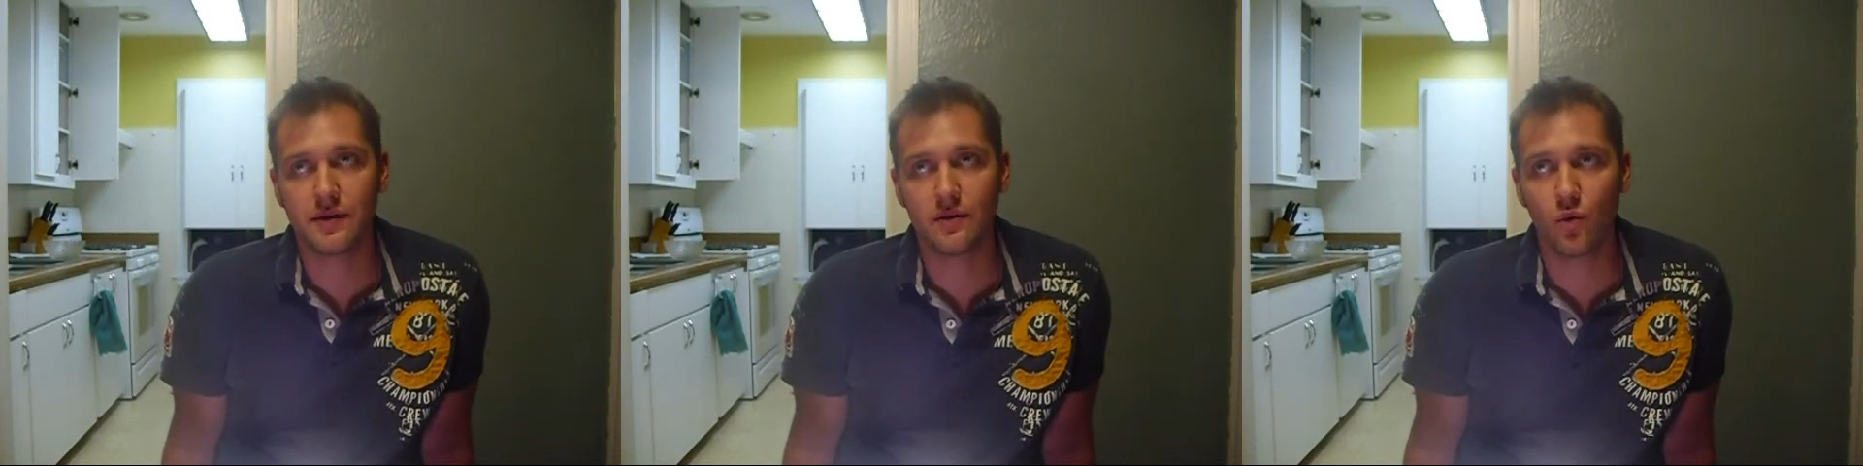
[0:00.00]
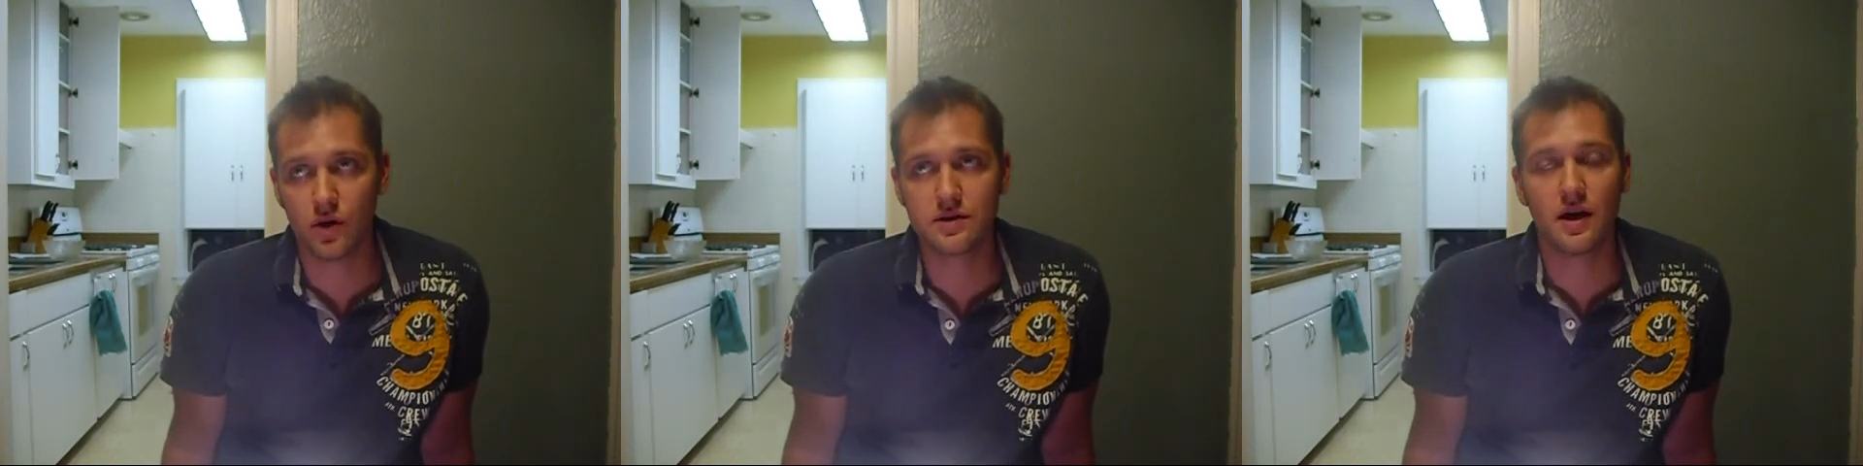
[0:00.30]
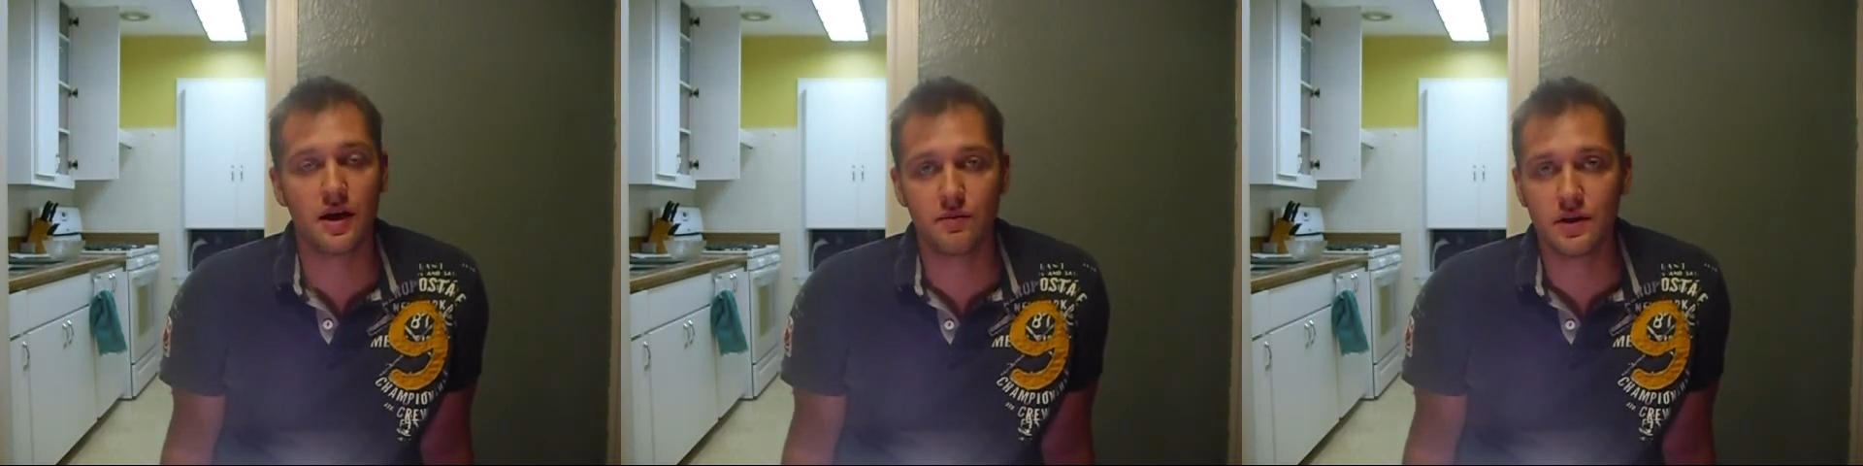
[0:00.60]
and one
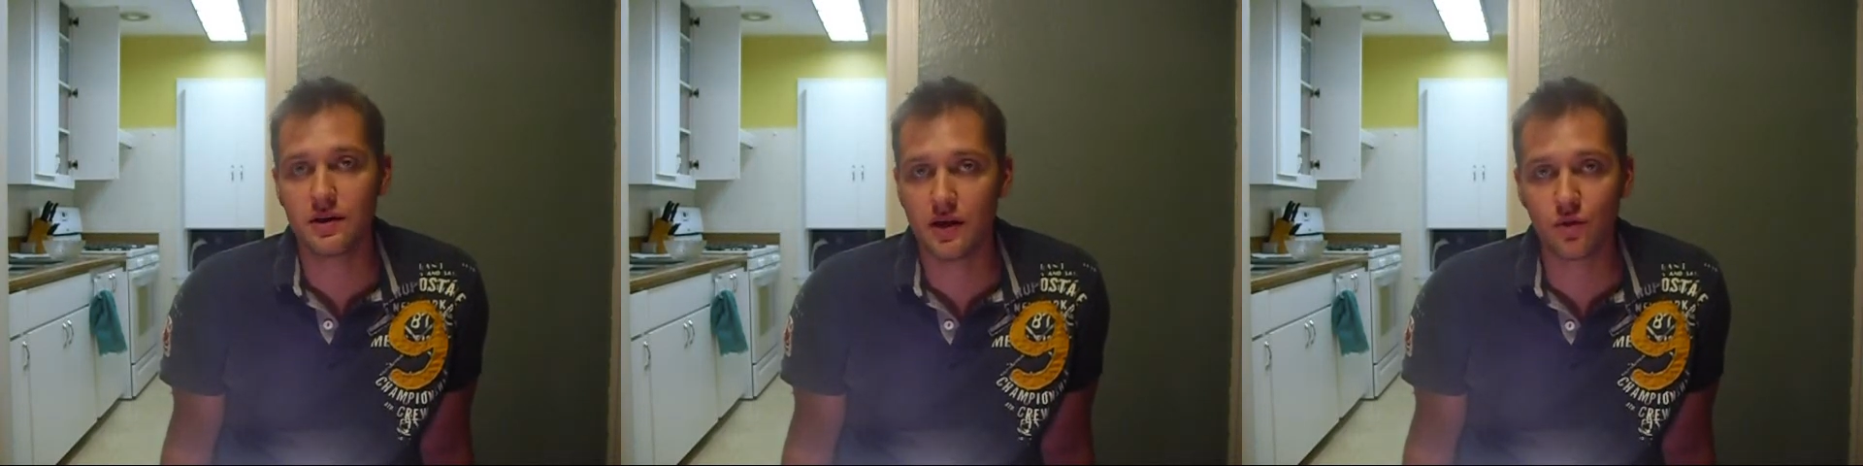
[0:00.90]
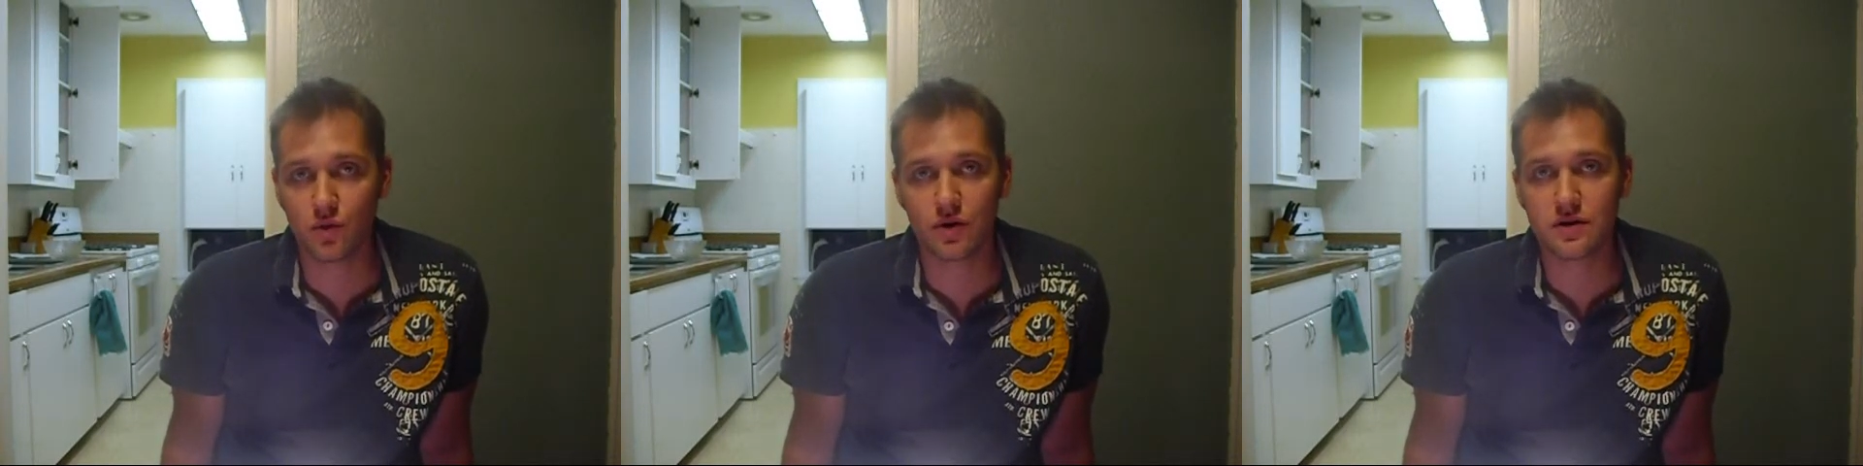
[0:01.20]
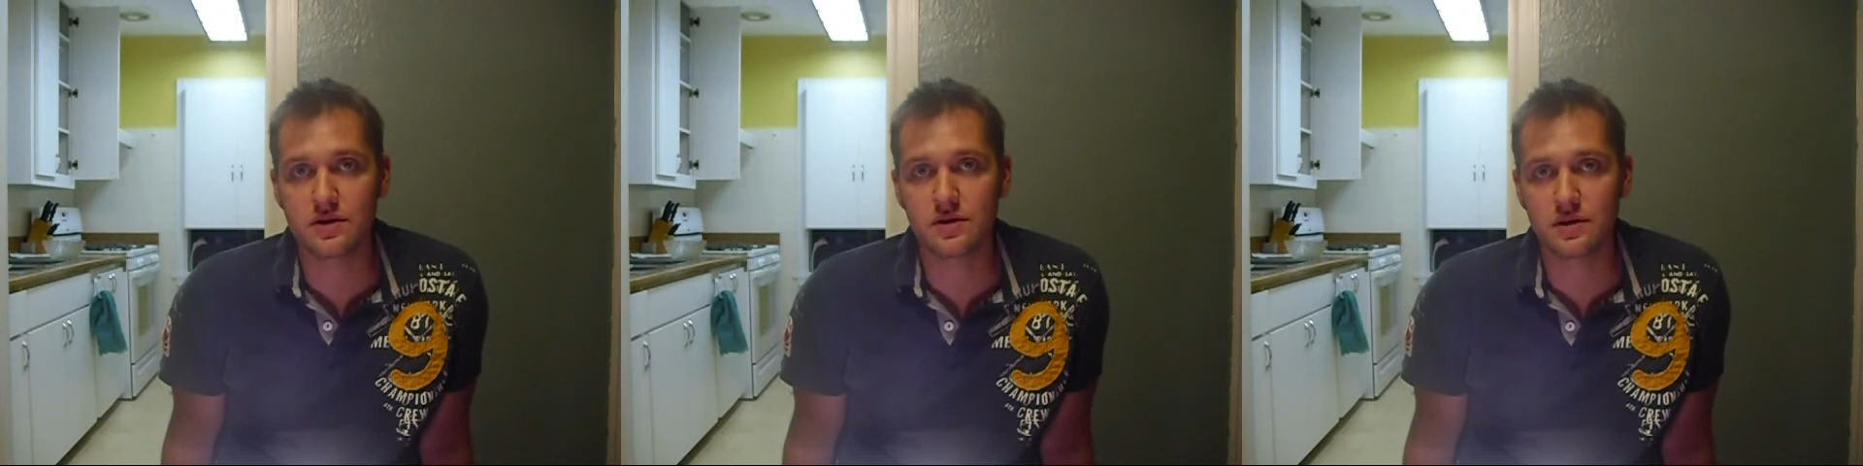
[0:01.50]
time it
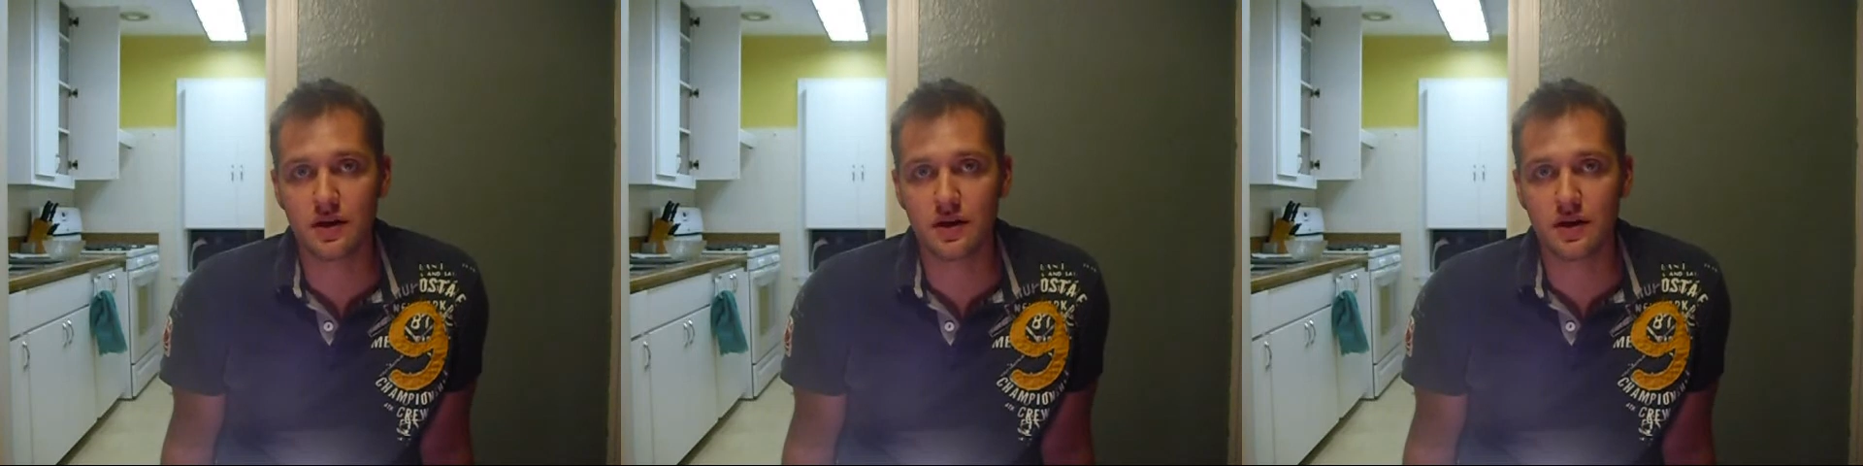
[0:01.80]
worked.